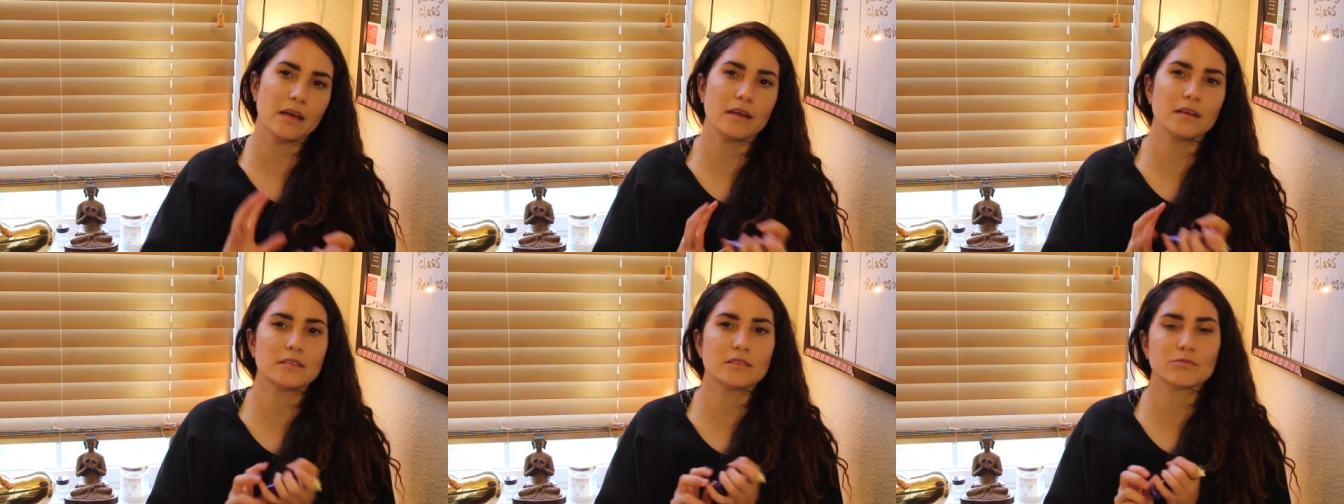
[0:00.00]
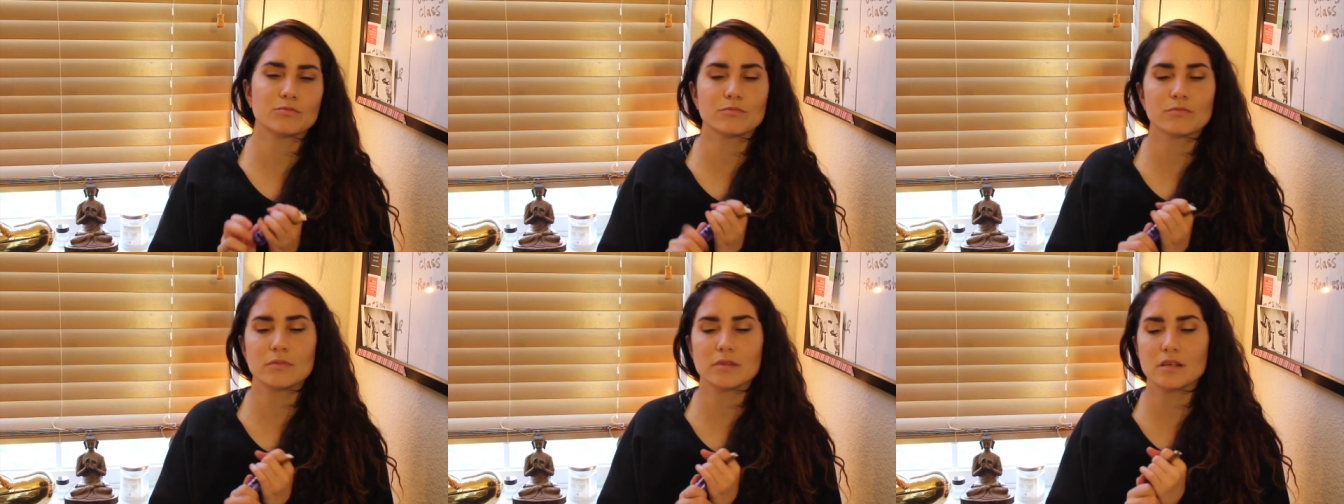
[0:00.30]
and
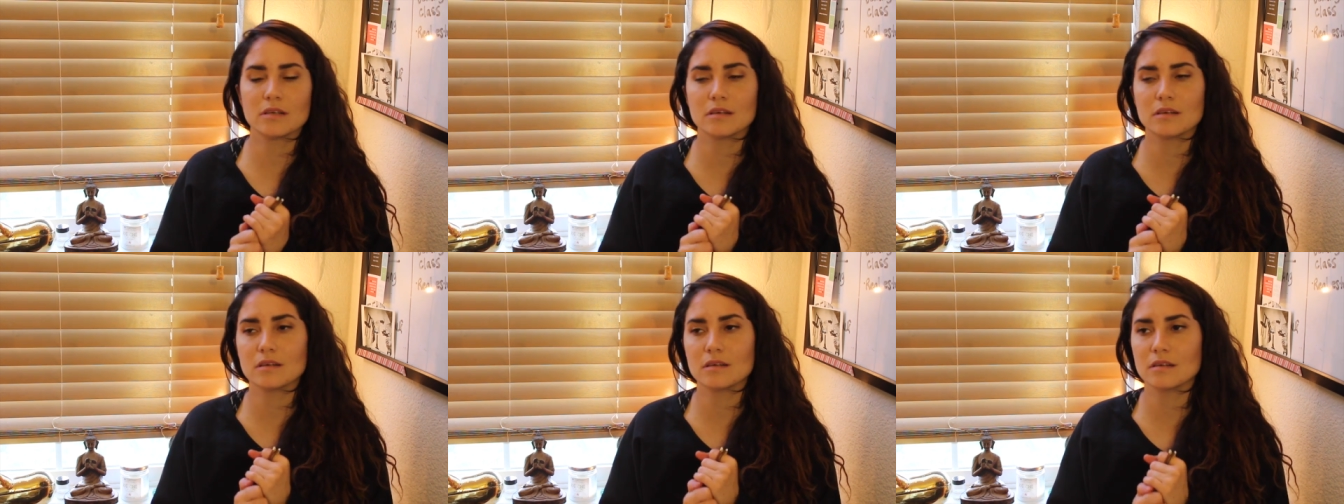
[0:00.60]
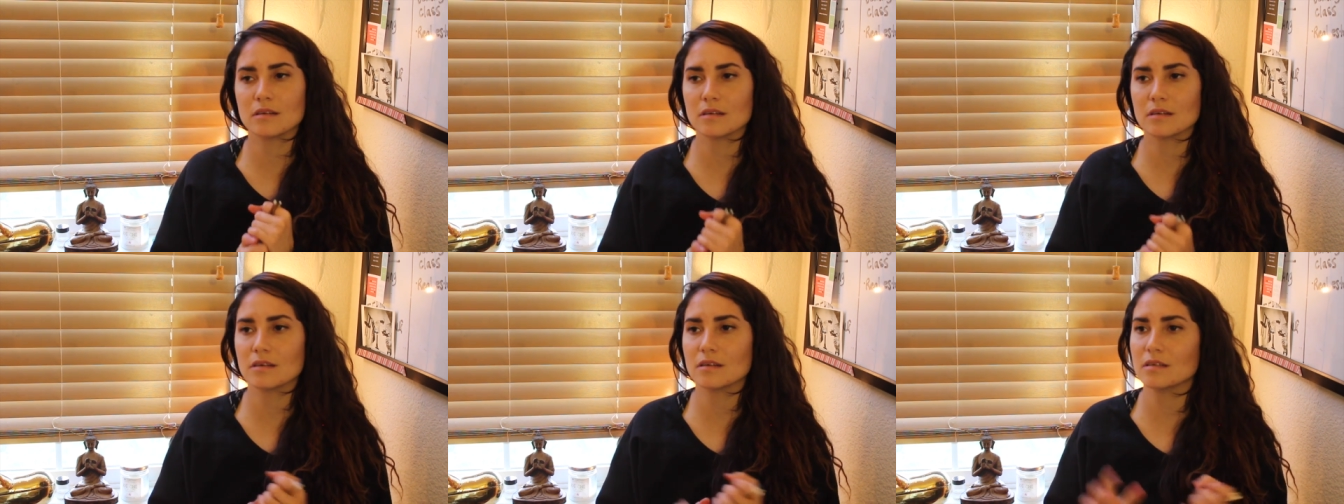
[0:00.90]
it's,
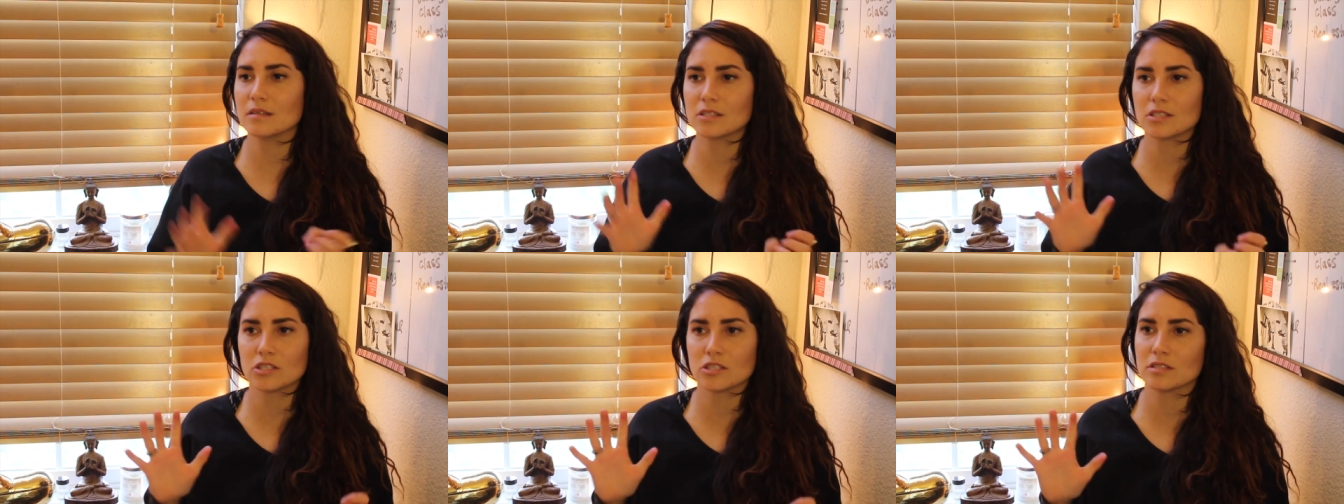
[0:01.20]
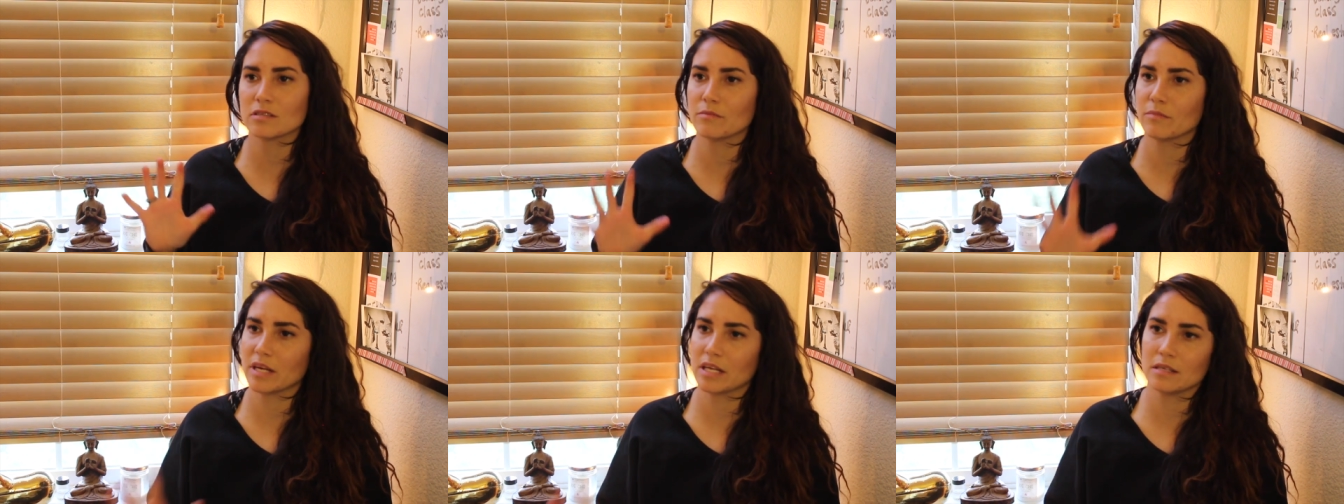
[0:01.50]
it's
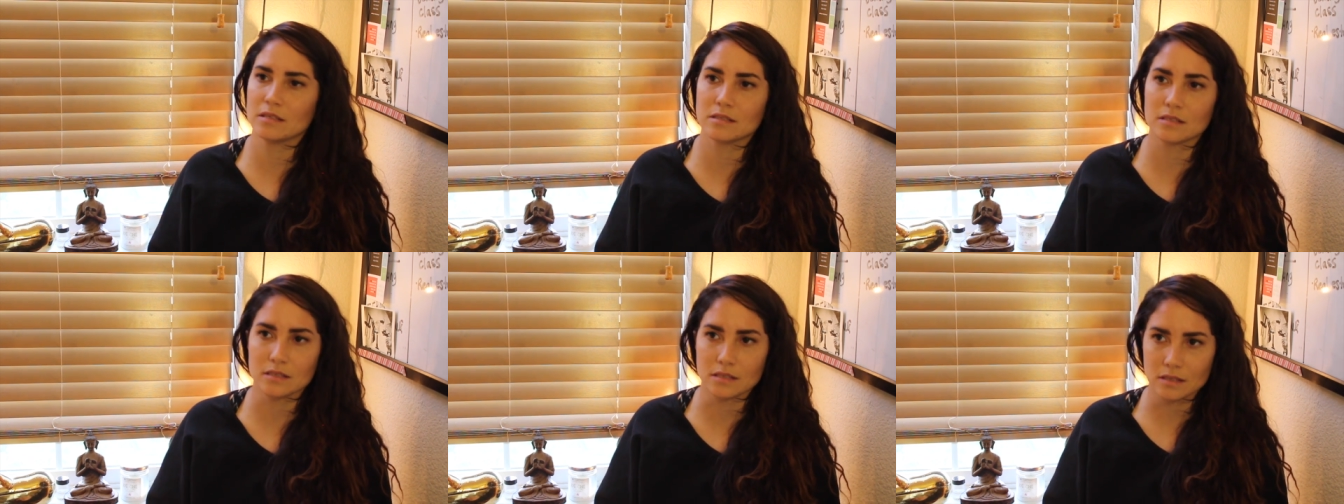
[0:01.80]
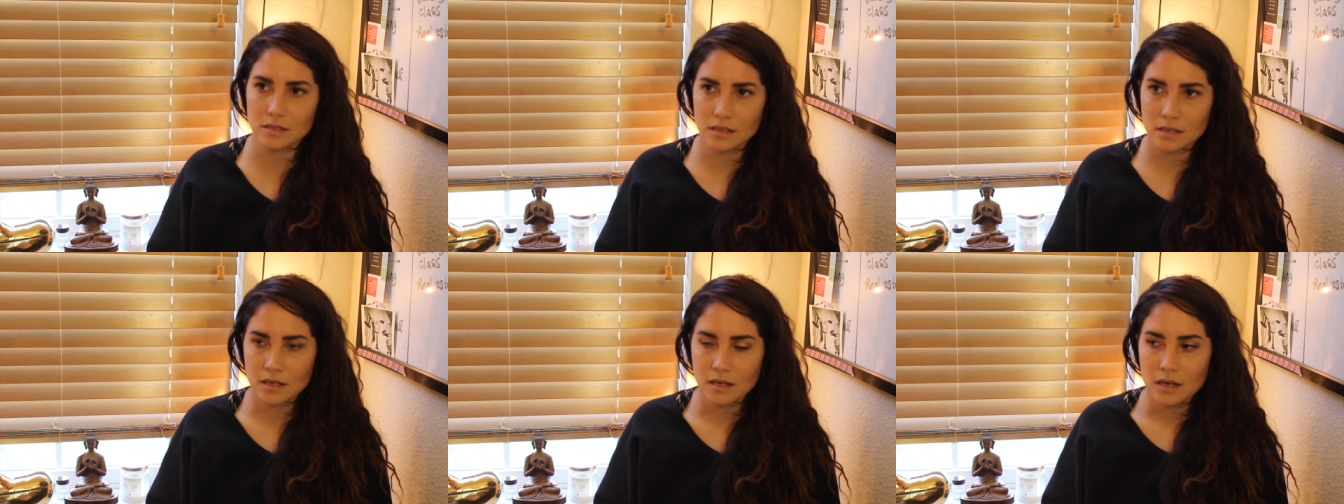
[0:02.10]
just amazing.